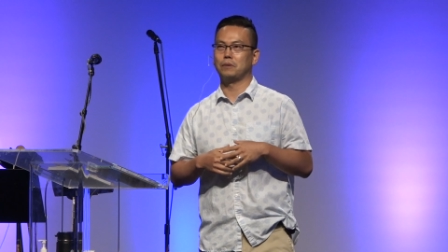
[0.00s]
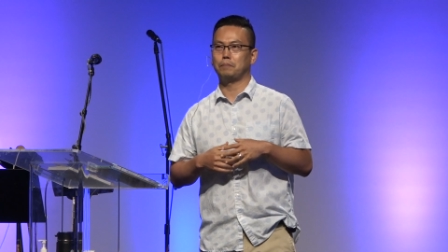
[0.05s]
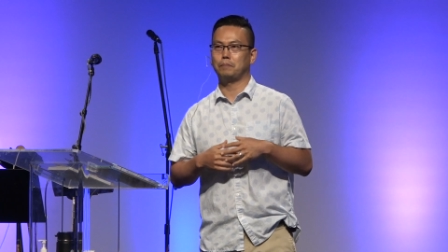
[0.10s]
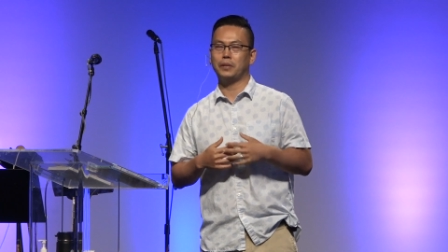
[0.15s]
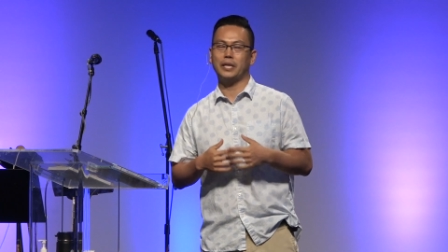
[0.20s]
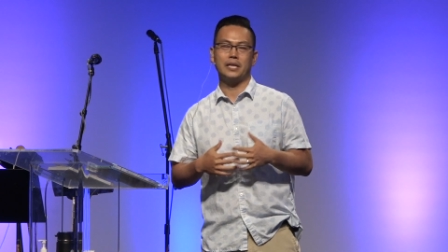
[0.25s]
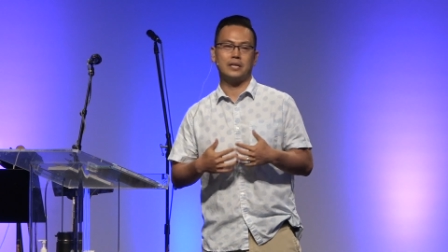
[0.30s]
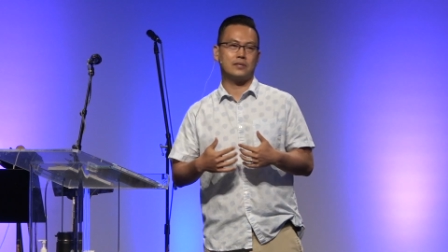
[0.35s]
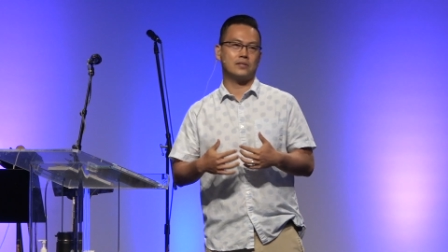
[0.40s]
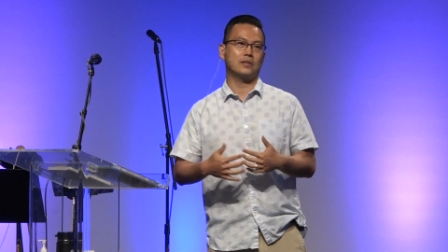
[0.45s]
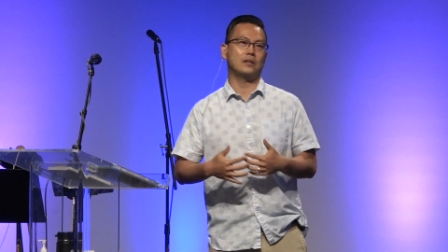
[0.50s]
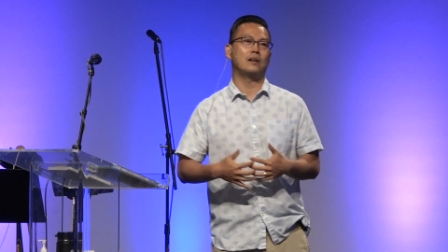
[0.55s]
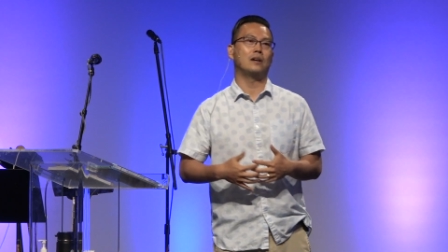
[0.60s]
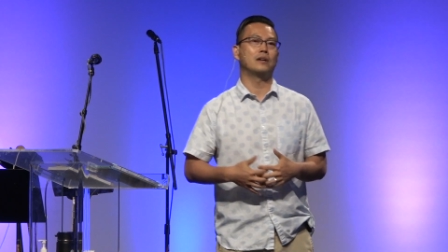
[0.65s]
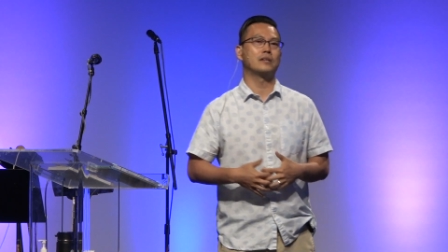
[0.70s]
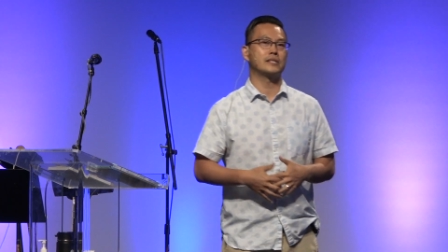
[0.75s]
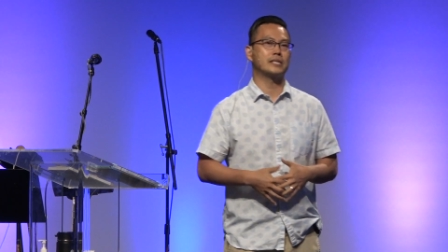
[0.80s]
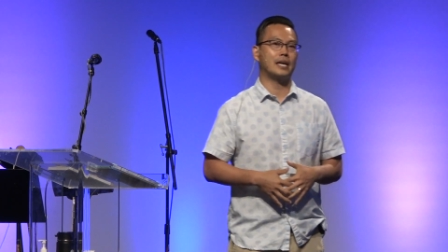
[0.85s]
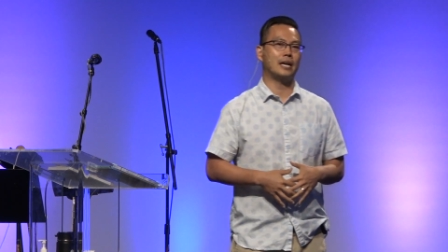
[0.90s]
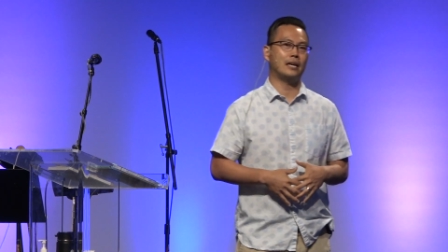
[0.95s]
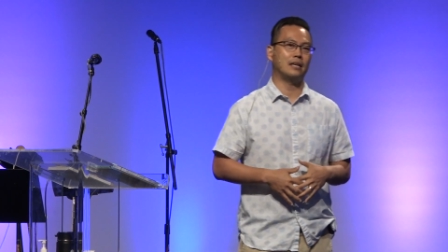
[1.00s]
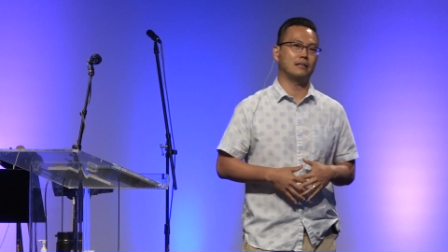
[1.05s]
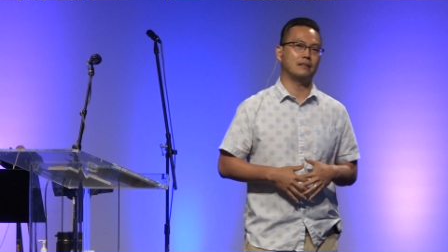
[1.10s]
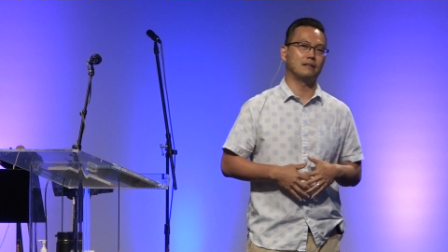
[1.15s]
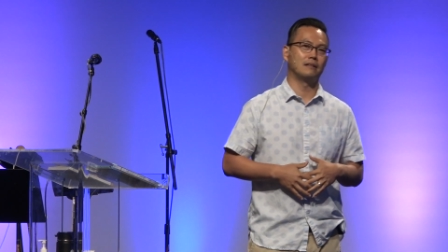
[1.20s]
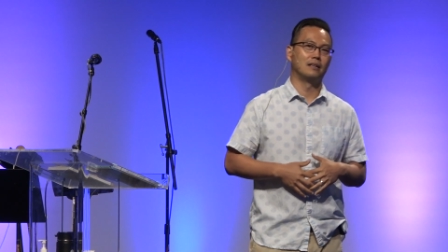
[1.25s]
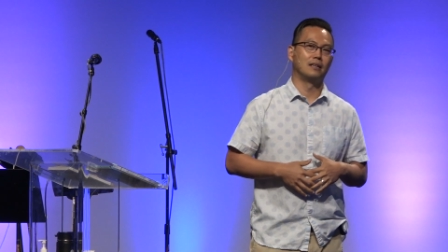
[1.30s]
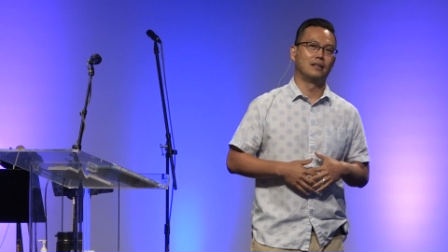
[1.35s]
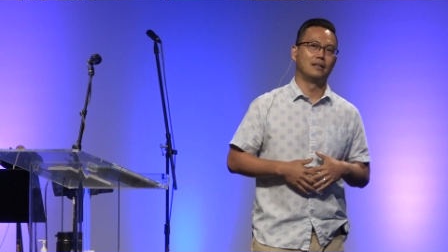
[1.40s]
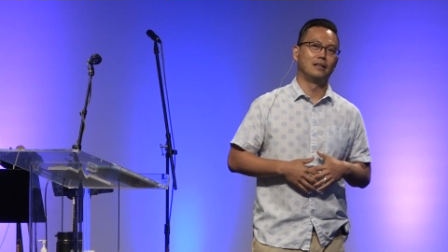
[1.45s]
play songs
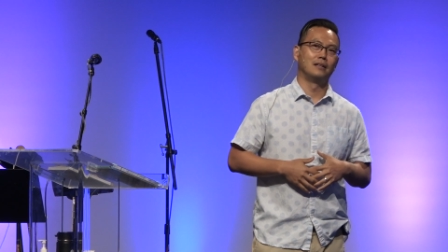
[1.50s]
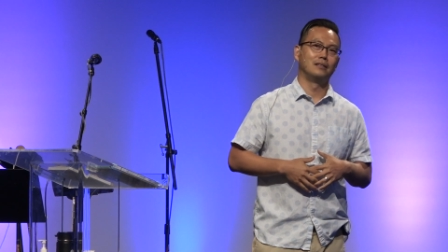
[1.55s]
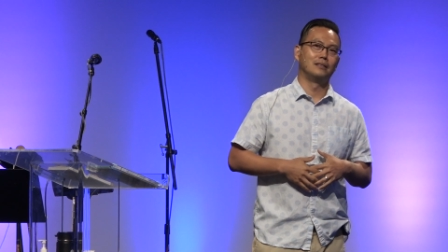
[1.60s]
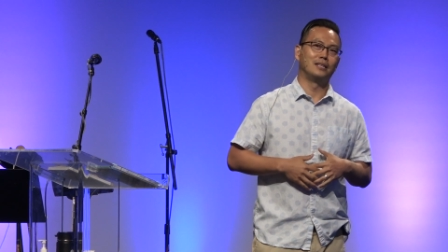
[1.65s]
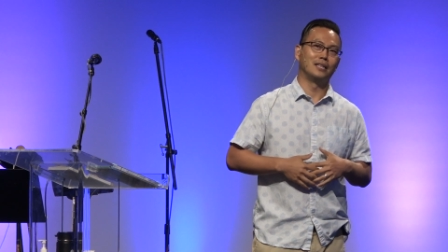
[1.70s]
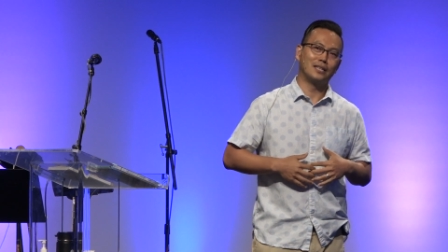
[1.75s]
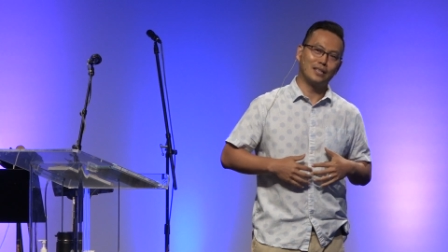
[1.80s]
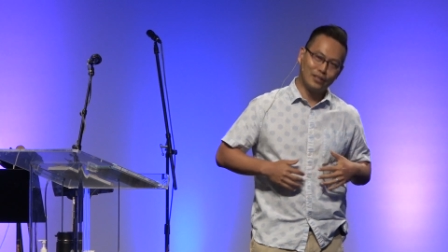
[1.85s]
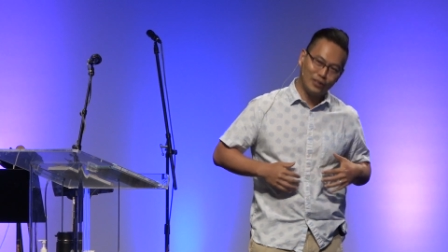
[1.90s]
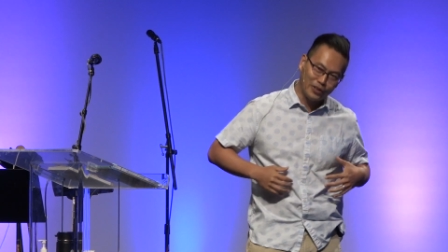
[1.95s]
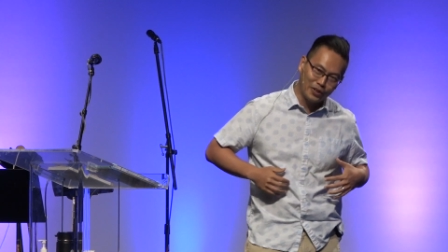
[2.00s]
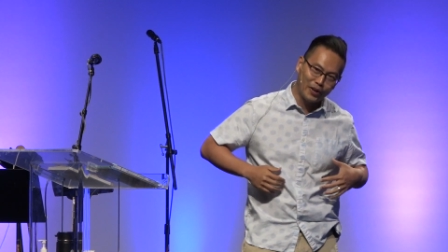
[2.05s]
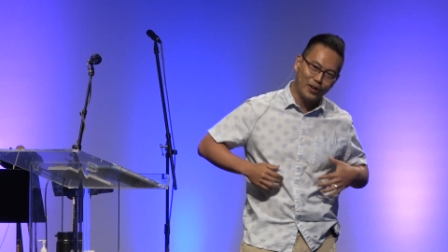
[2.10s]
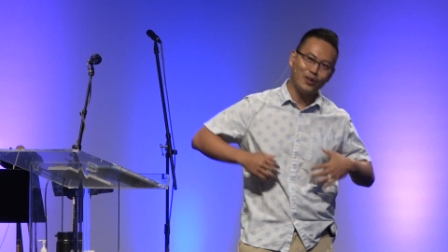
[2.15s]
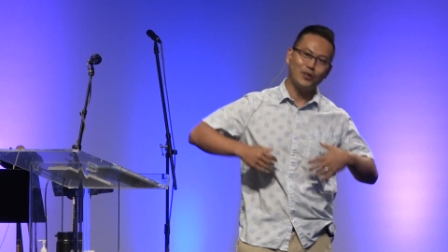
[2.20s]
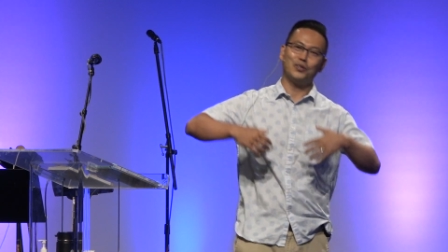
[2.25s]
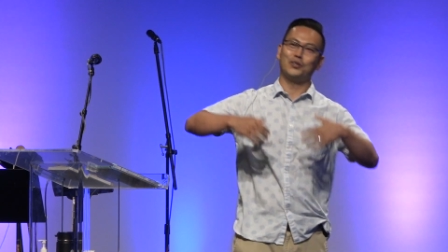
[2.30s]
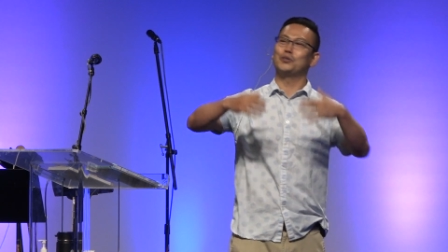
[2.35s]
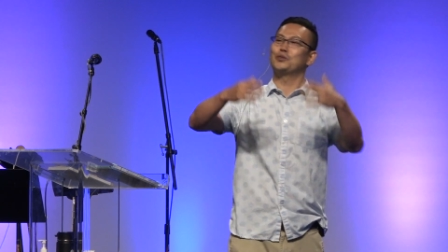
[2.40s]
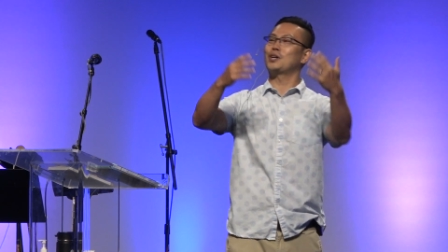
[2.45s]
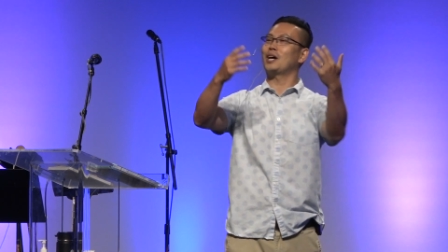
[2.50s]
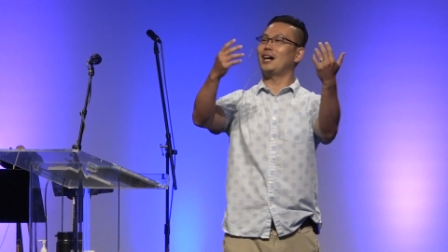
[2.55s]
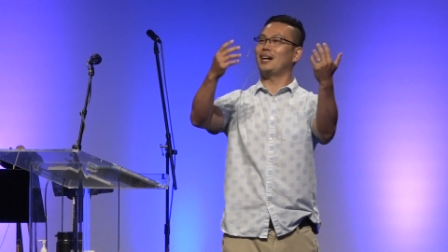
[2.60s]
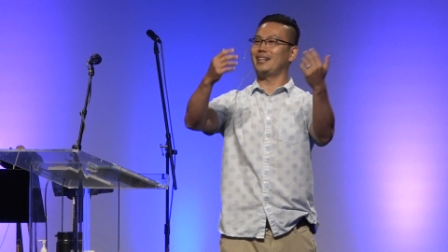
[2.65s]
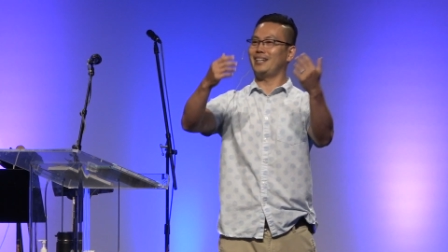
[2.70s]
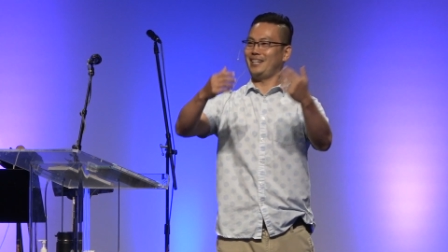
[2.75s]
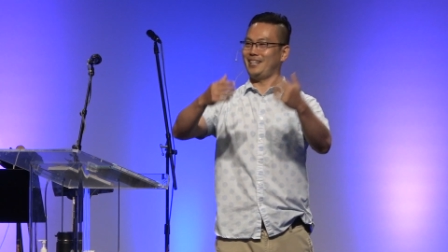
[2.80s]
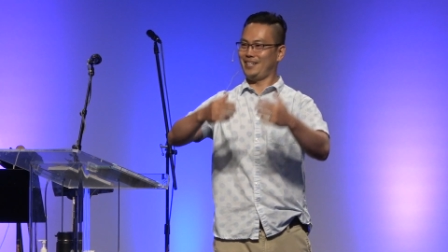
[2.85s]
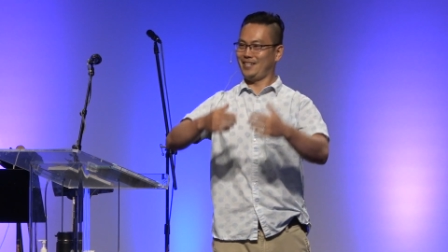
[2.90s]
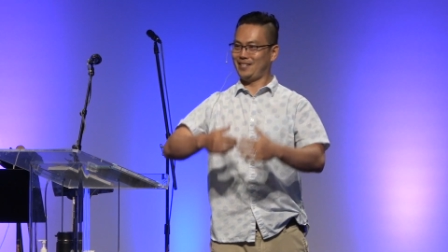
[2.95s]
that declared who God
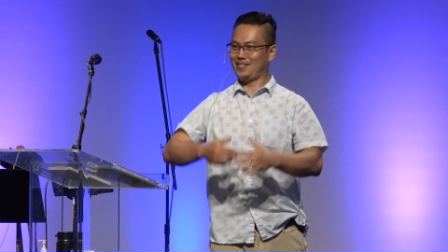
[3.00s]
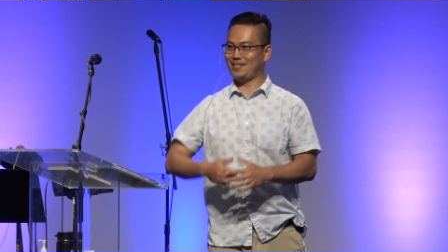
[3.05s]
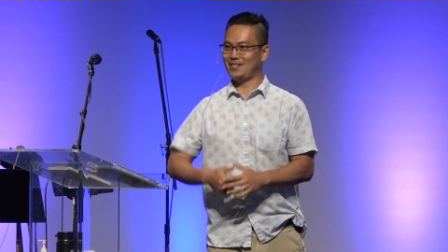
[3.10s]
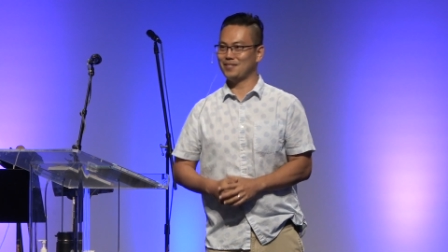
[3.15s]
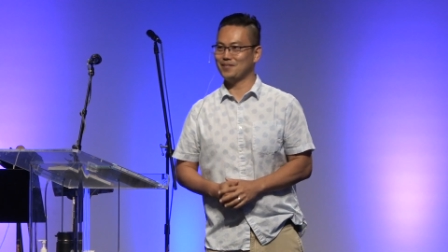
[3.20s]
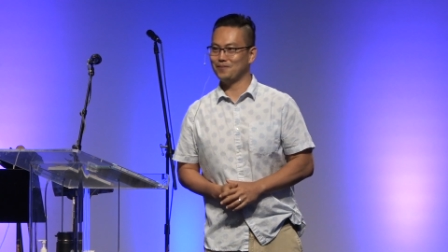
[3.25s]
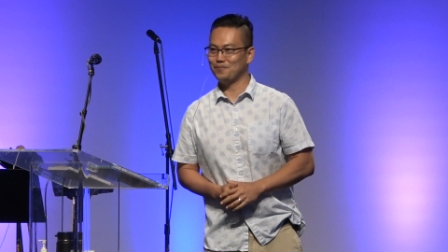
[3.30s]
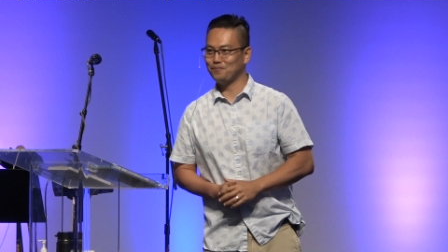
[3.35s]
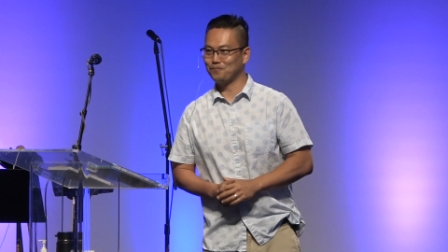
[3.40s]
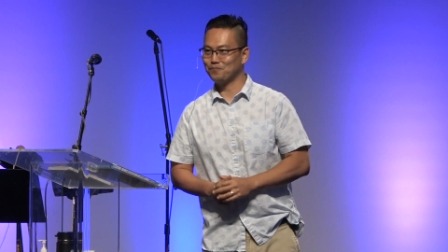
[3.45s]
is.